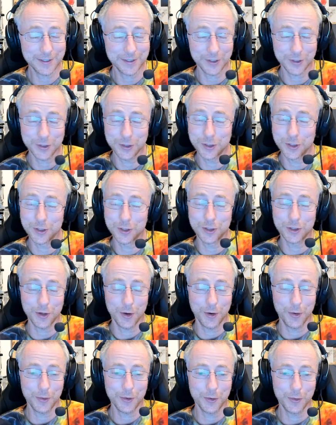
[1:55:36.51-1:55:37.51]
That's
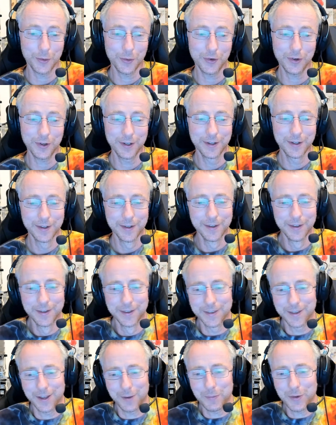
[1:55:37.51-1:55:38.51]
so cool.
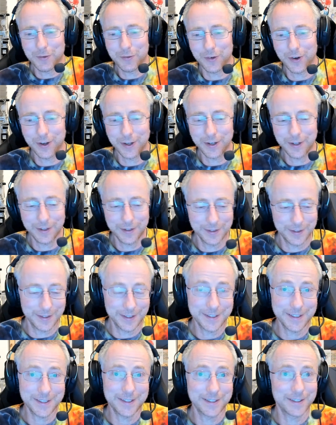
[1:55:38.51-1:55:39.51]
That'd be fun.
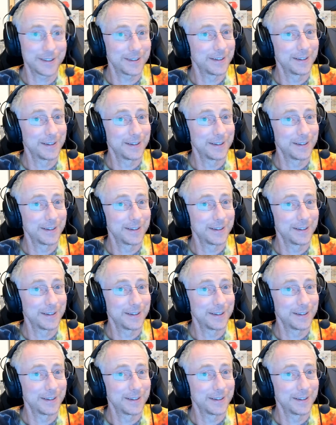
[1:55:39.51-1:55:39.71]
Let's